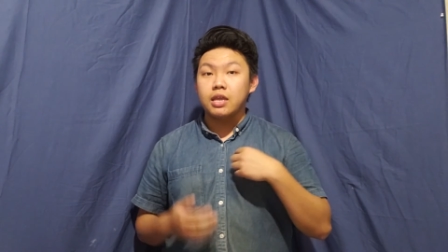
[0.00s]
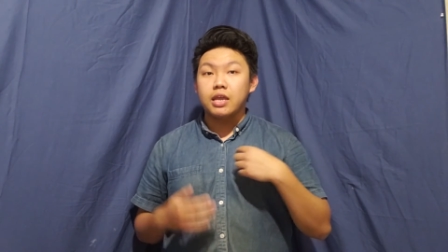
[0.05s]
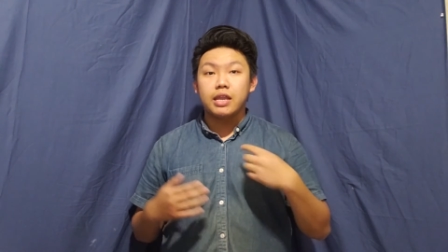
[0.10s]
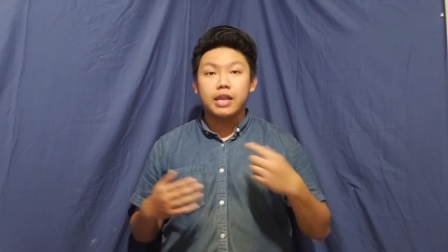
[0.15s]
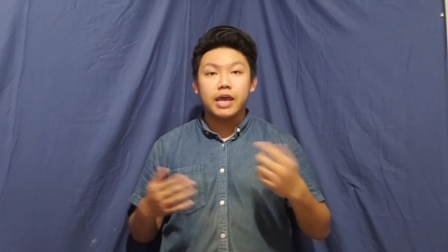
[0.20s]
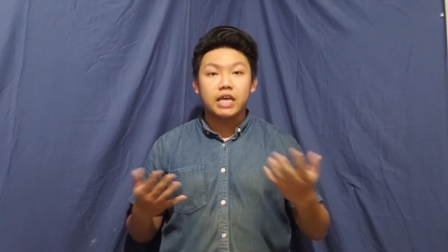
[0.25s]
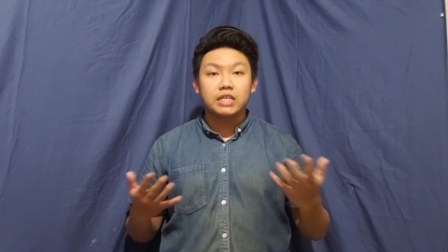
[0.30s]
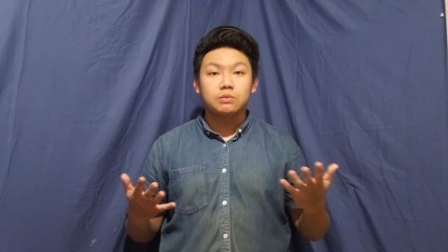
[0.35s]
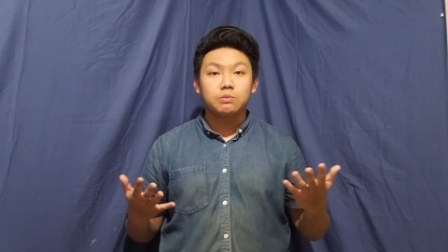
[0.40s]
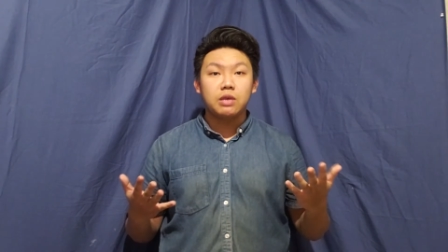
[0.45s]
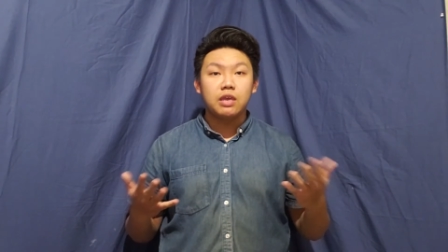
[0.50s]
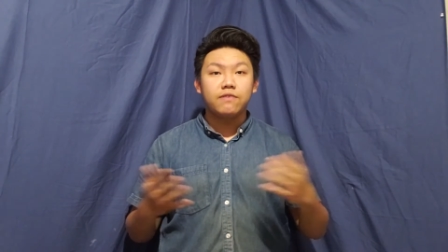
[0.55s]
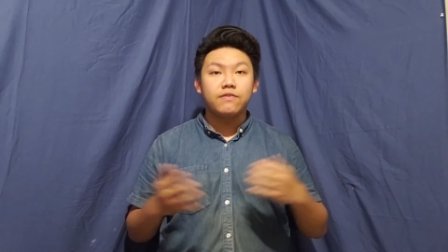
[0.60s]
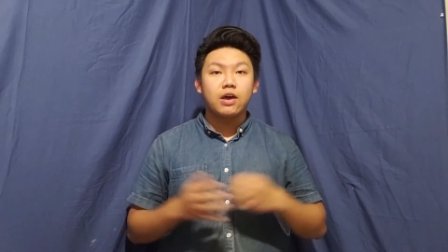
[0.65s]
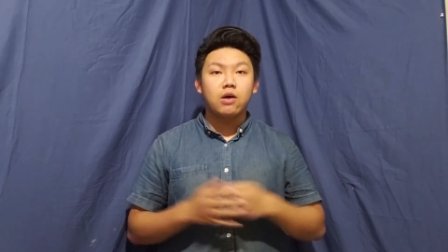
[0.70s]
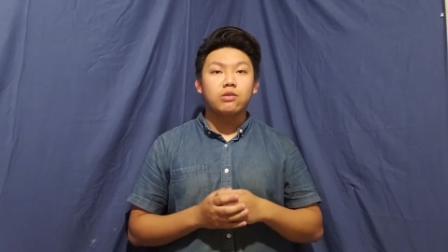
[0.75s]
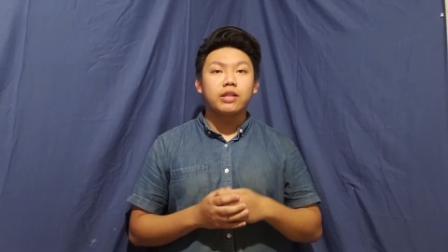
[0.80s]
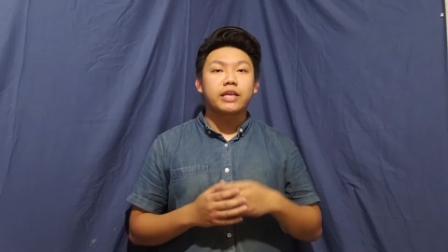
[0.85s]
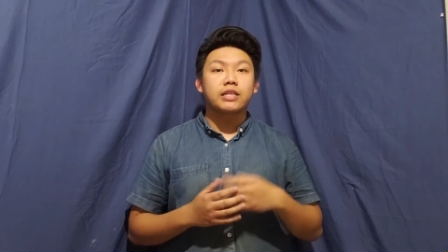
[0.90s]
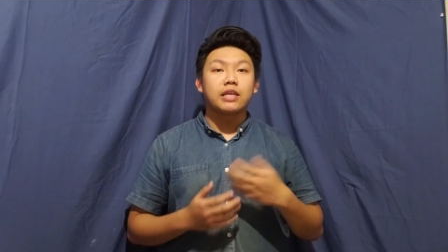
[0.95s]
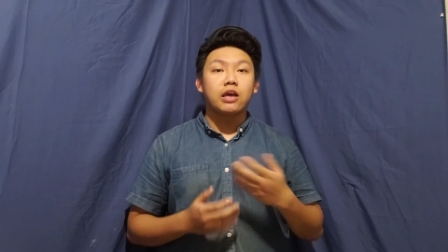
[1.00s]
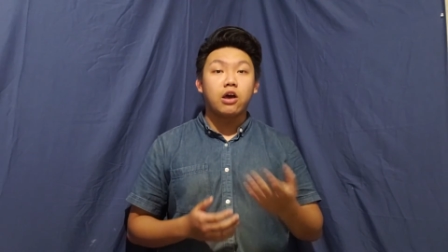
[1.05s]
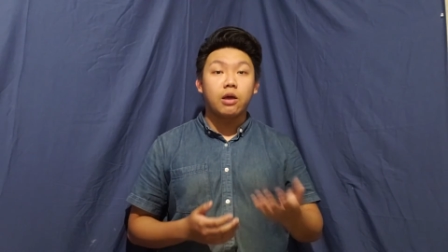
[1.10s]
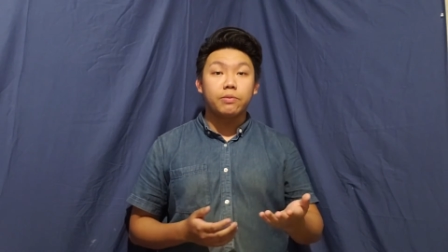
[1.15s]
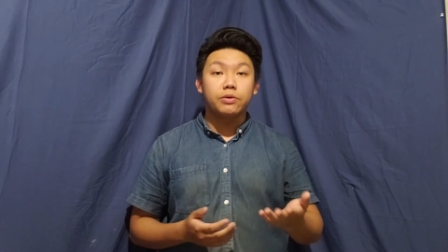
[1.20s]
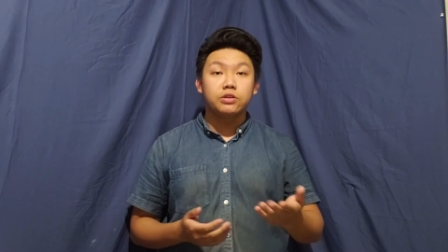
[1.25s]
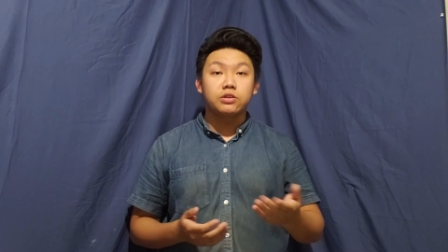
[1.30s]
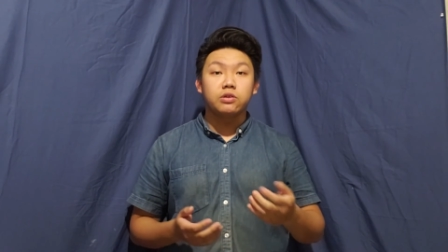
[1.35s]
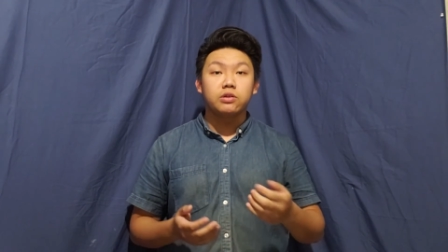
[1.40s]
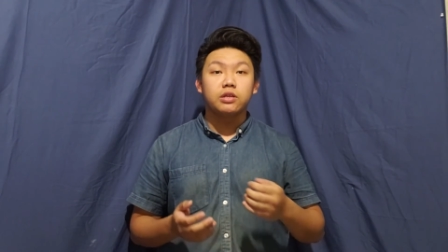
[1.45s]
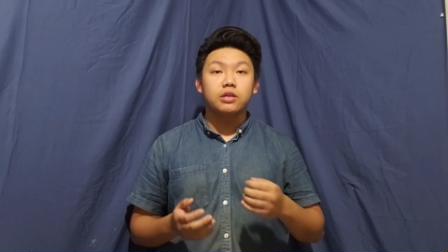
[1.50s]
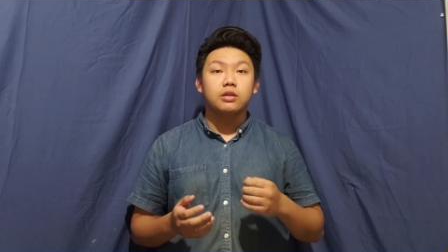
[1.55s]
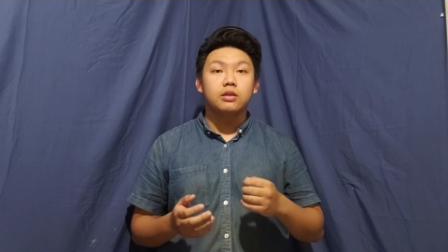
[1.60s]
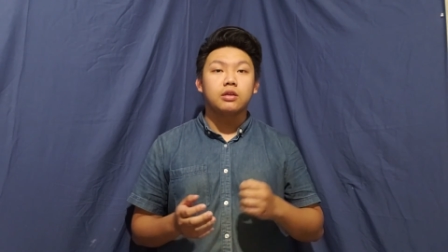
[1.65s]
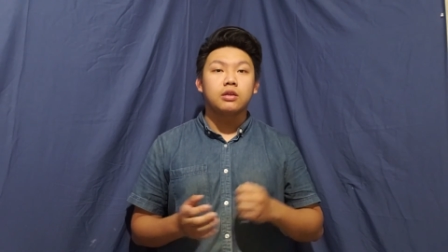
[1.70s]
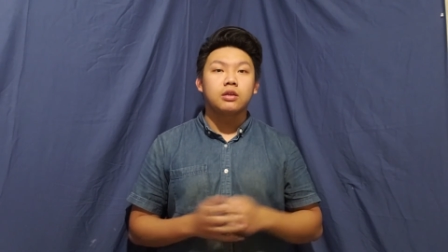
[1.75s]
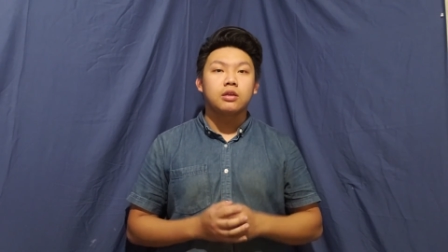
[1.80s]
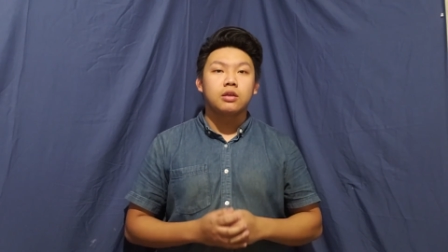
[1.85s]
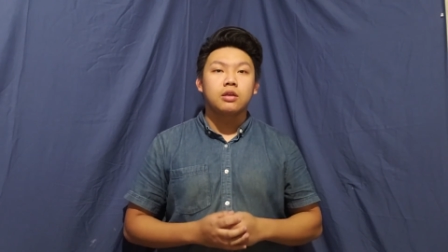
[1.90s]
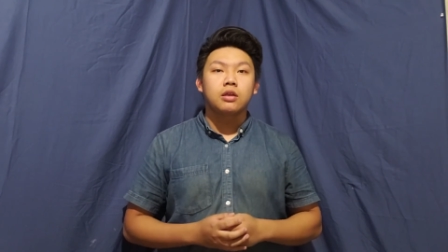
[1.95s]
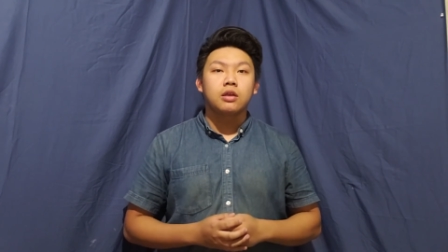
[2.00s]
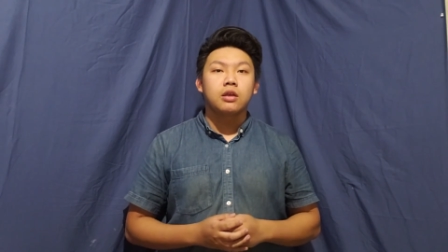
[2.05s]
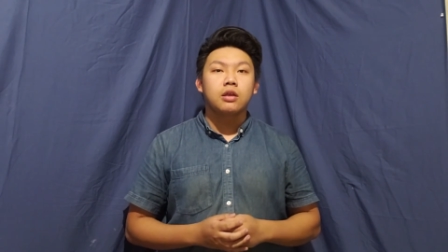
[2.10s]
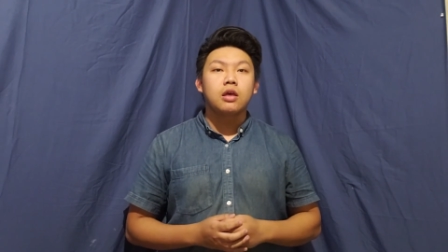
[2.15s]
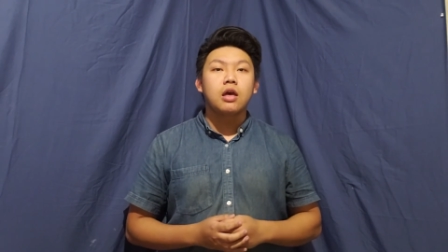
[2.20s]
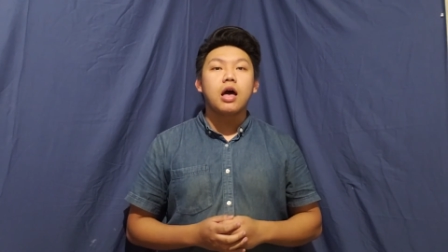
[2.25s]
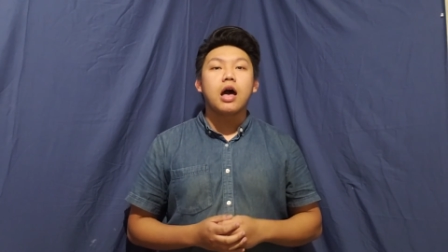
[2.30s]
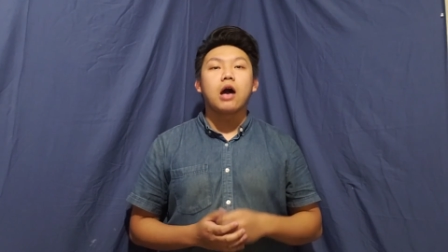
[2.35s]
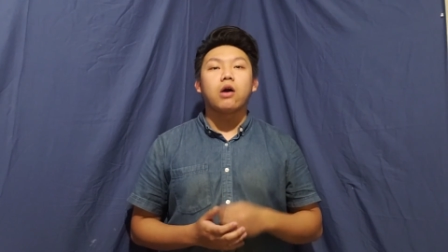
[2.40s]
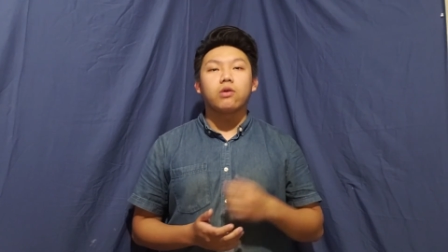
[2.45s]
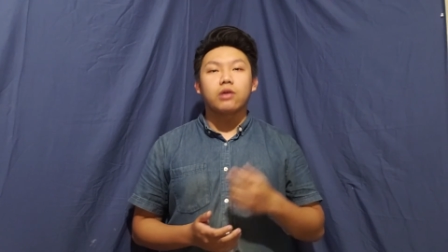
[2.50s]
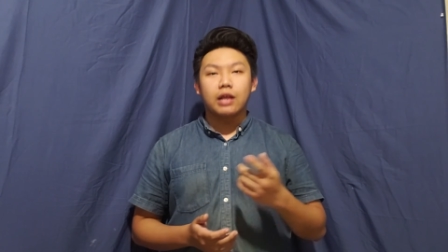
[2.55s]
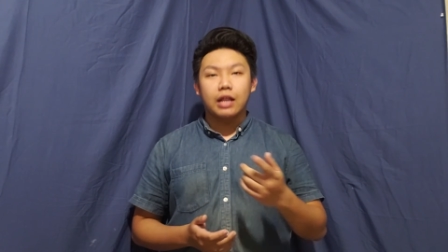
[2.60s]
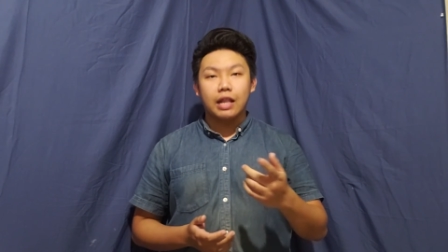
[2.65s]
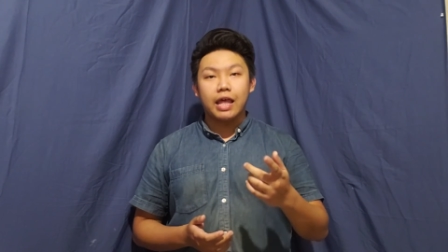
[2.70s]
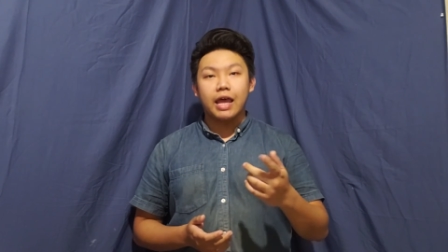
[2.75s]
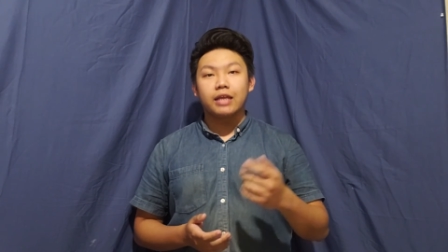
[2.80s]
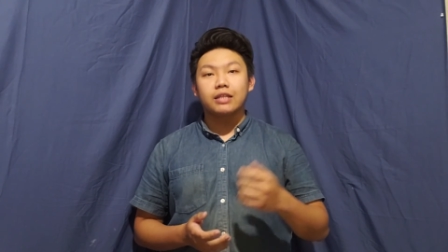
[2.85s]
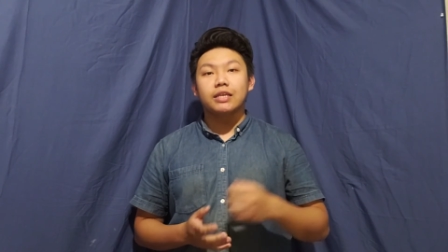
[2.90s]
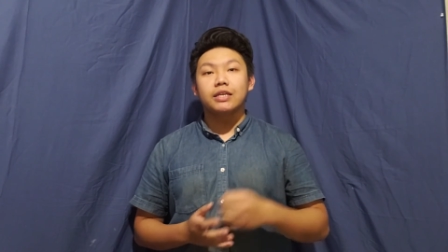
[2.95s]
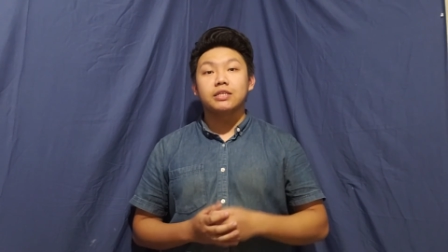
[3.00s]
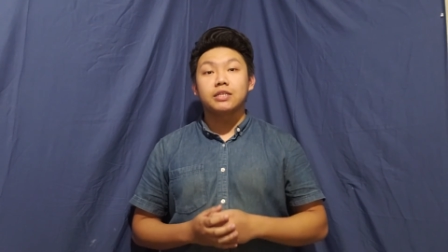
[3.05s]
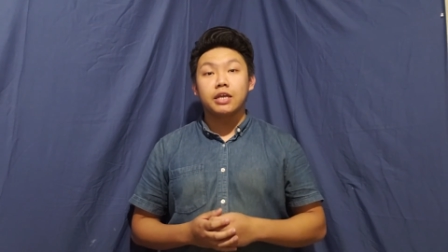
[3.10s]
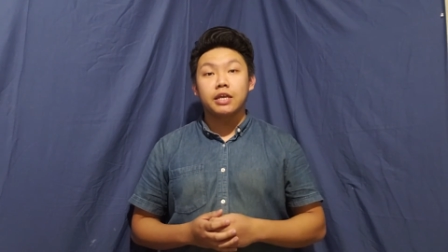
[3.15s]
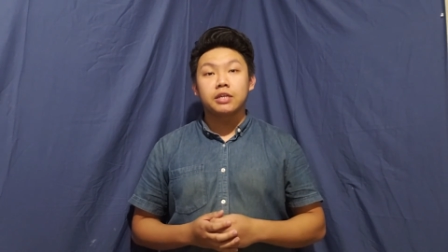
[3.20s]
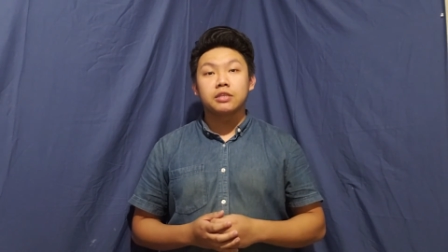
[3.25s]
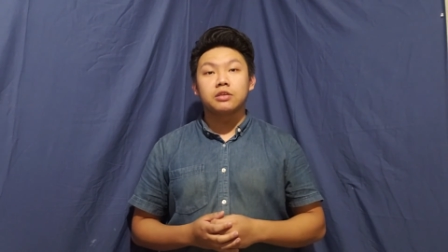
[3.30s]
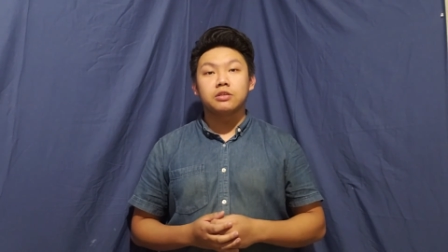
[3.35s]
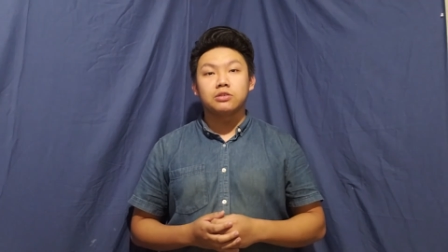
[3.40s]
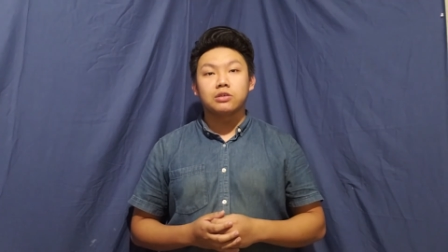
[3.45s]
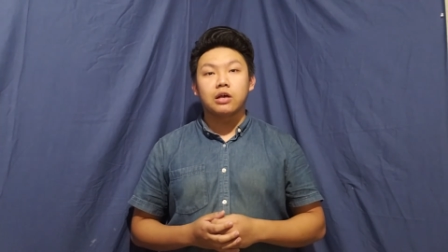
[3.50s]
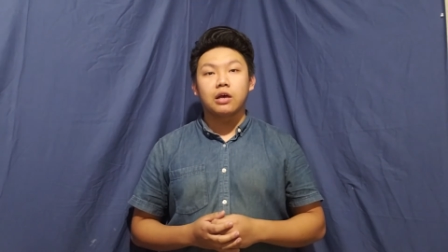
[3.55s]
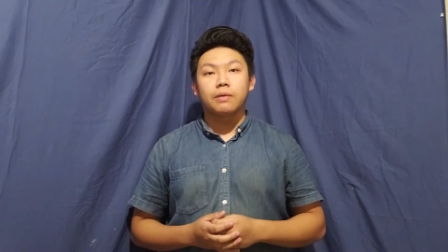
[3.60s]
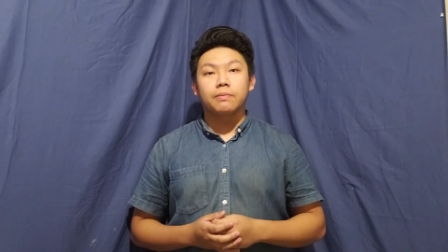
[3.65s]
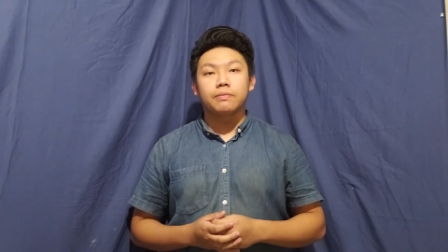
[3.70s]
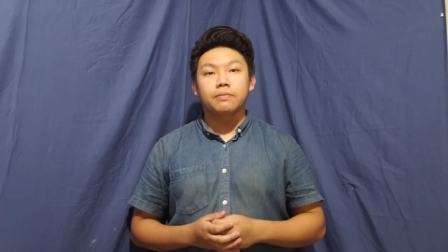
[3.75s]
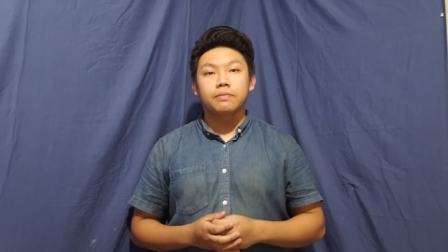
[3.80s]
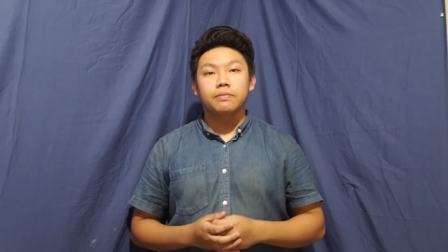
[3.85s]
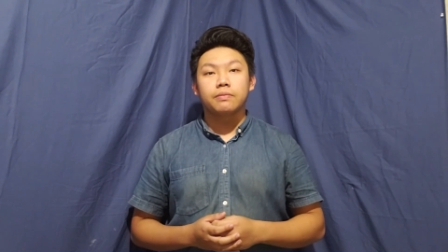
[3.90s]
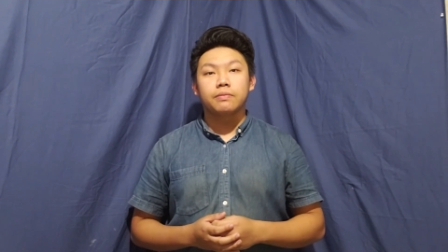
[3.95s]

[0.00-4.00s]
and ask me if I would like that opportunity, I'll gladly take the job.